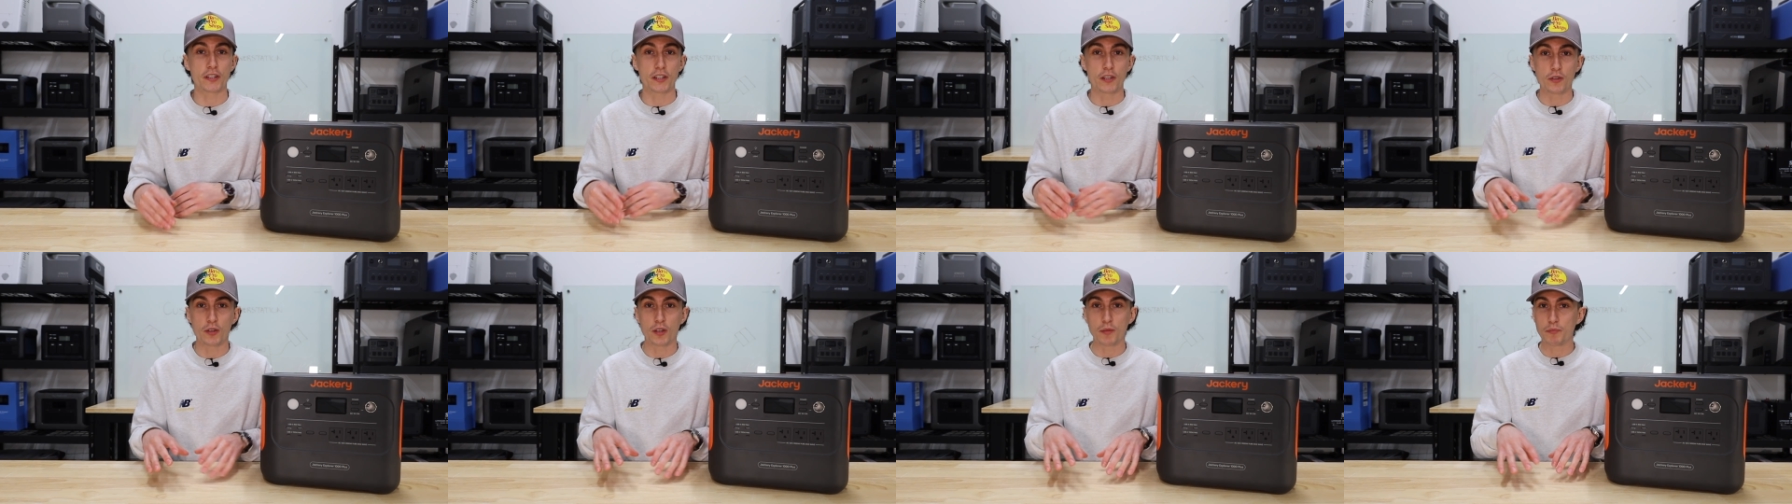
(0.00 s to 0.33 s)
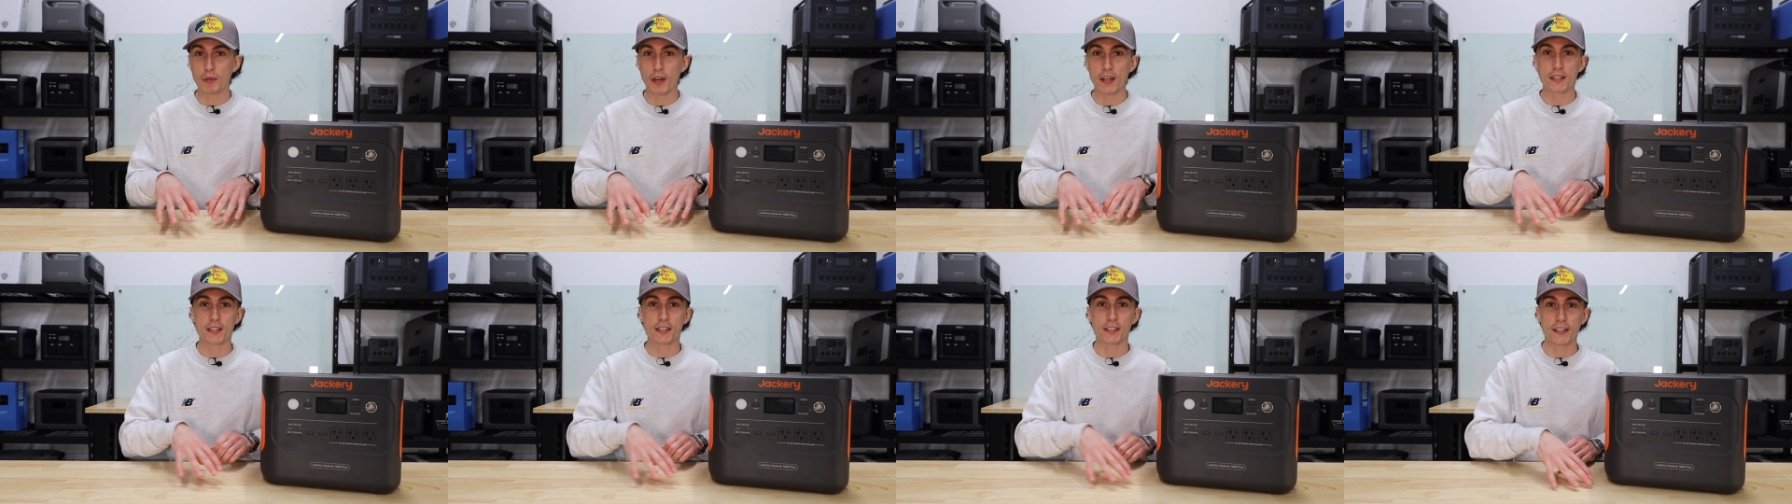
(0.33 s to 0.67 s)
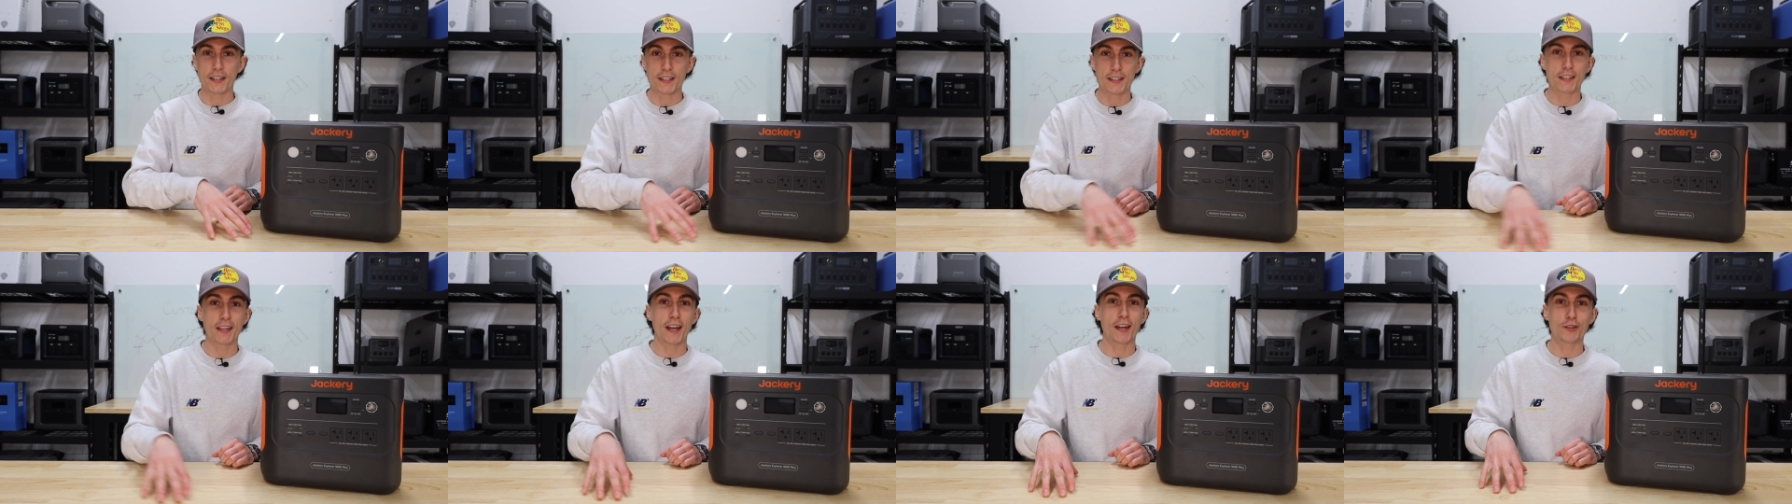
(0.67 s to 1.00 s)
and you can basically
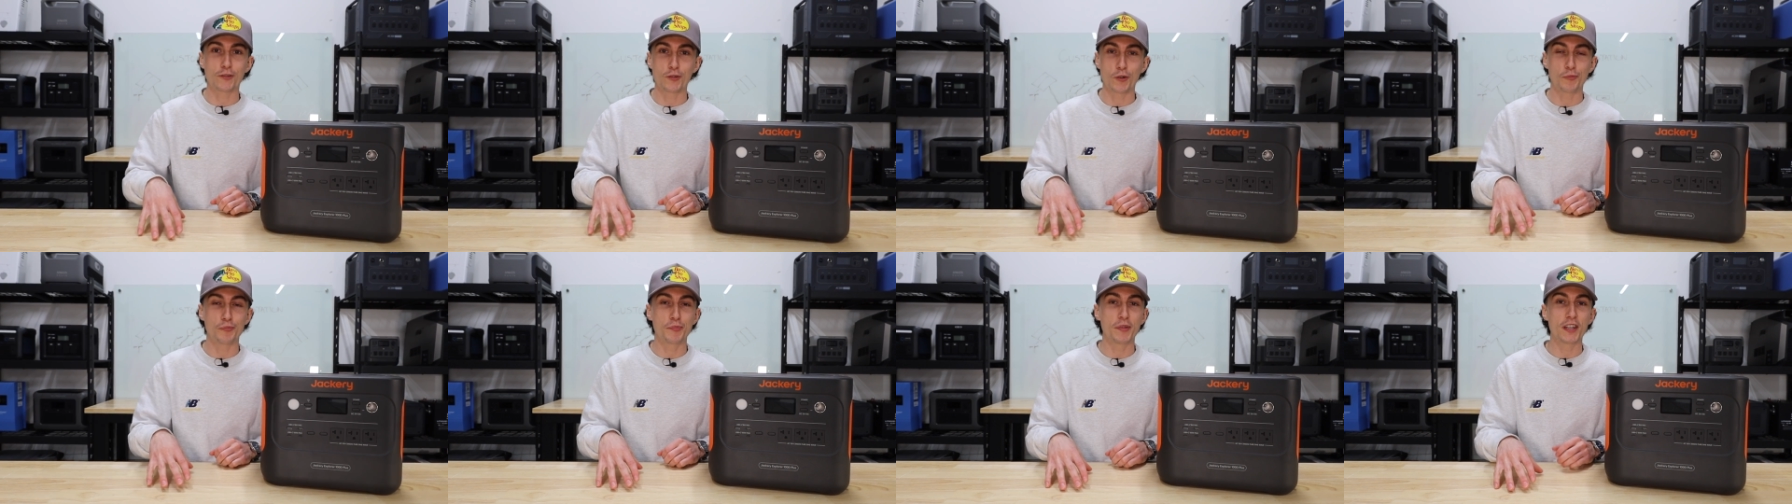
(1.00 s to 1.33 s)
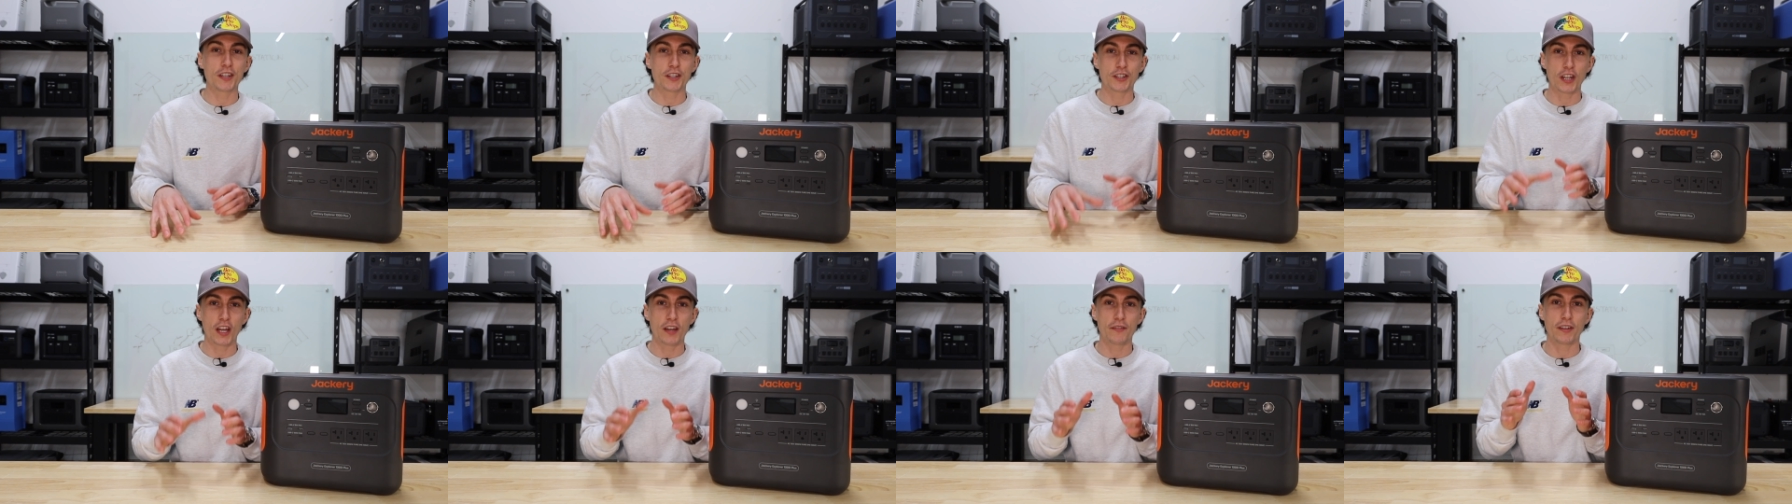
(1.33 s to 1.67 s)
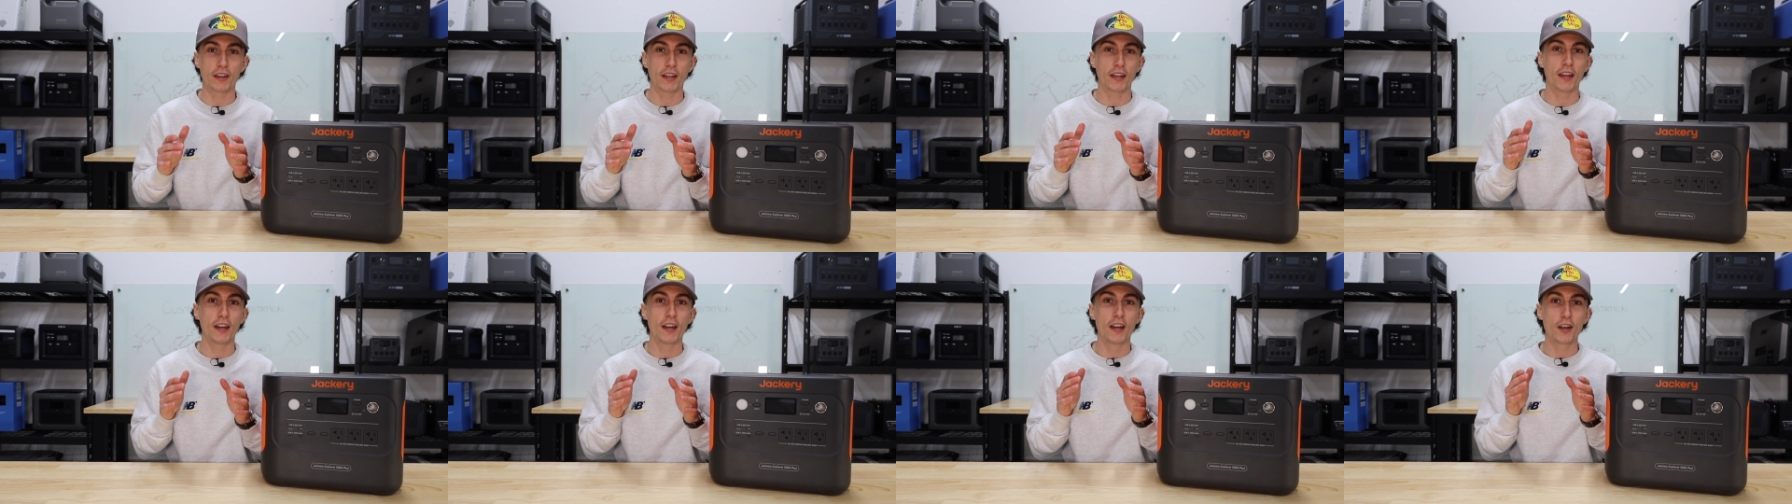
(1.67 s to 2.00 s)
schedule peak
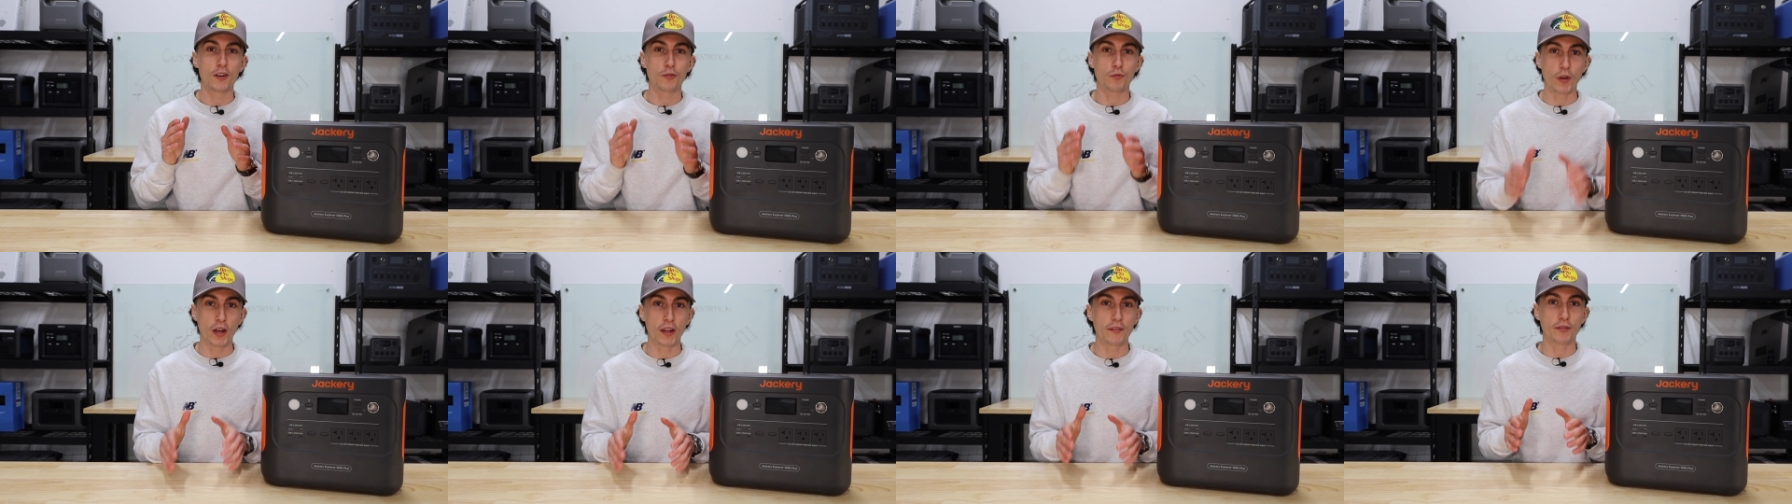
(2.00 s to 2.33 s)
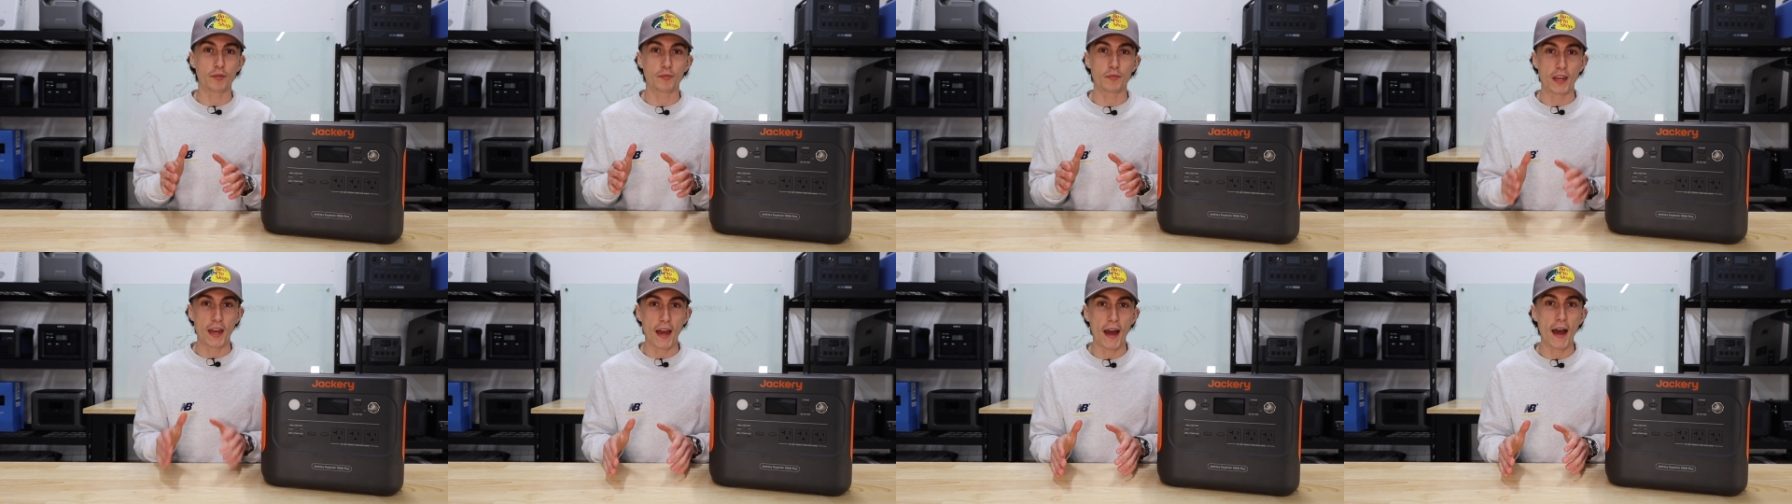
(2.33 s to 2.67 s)
shaving right from the